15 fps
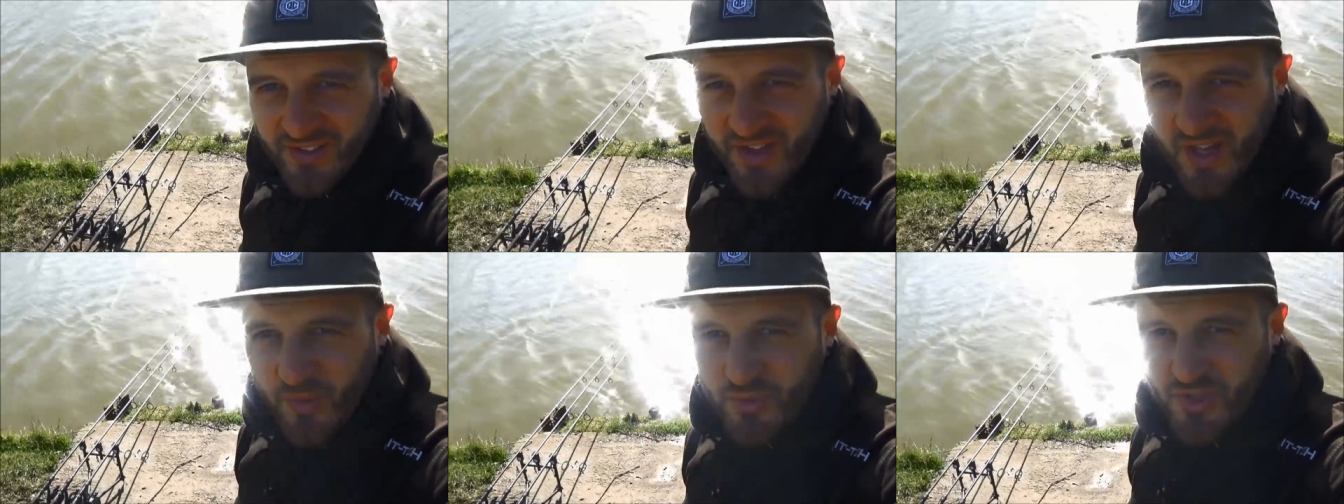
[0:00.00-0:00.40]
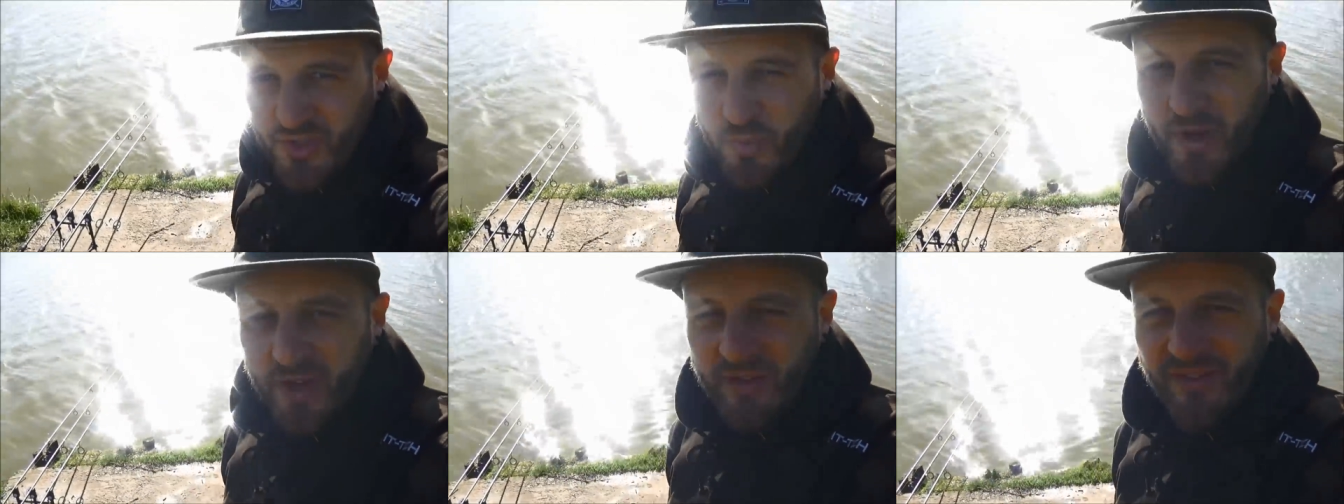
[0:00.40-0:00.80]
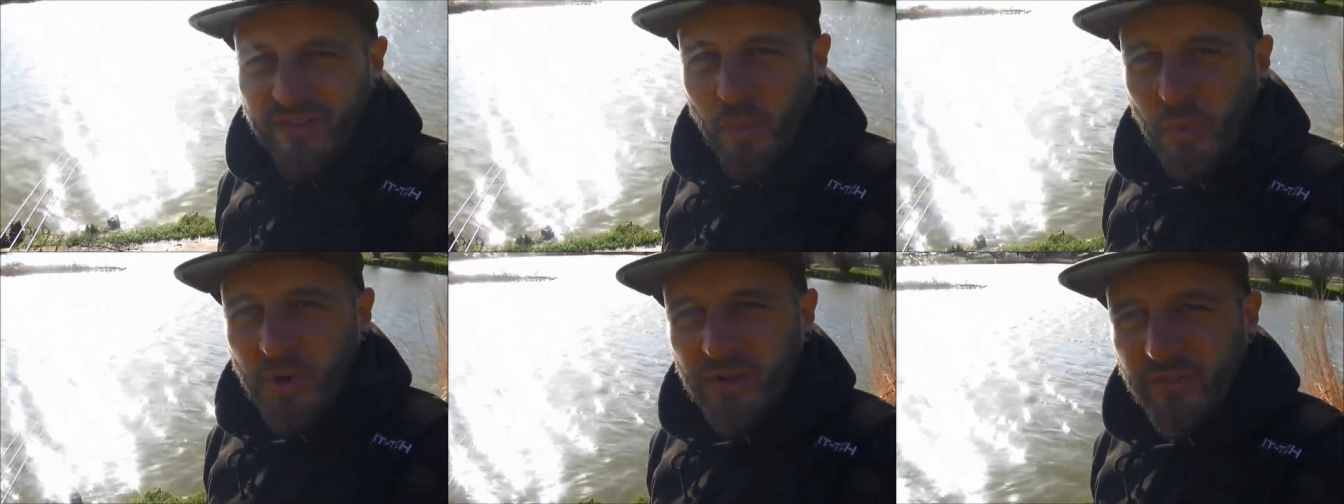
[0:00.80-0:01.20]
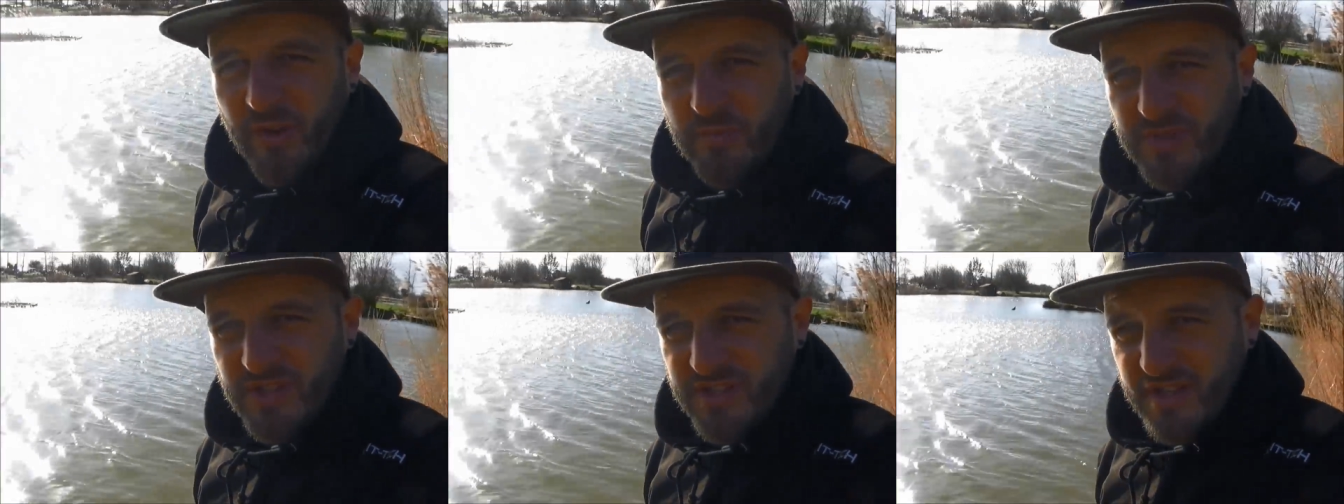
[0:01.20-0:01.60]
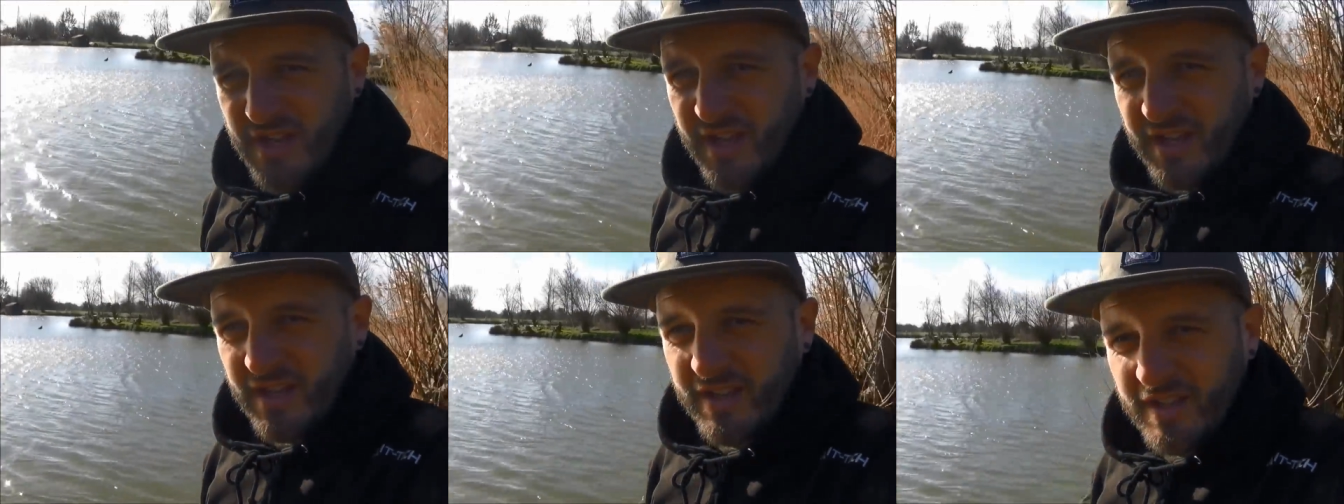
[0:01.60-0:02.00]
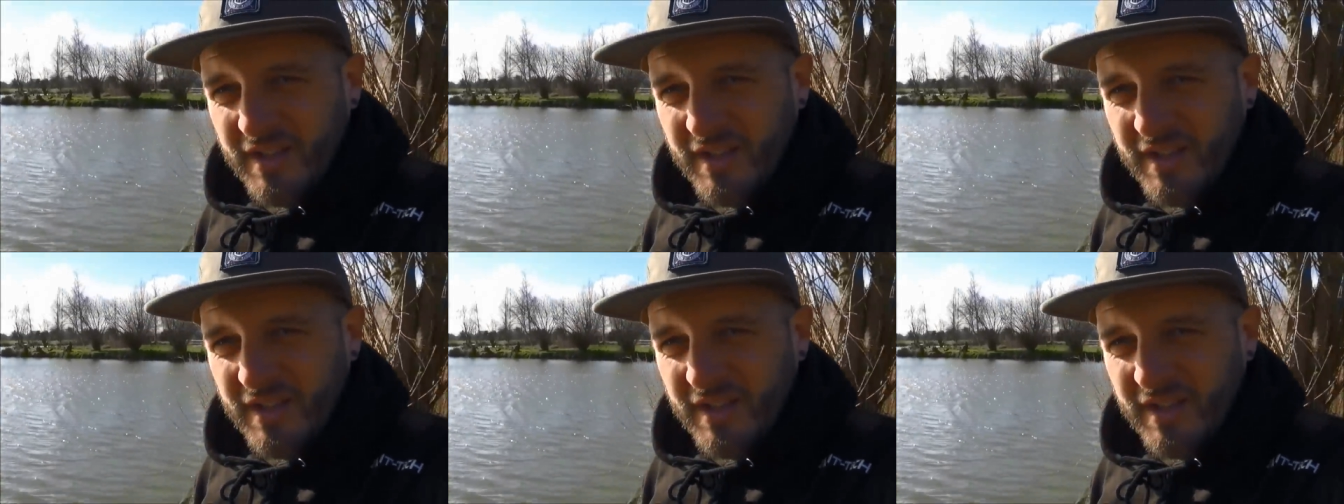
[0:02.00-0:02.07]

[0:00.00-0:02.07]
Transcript: now just waiting for one of them to sink.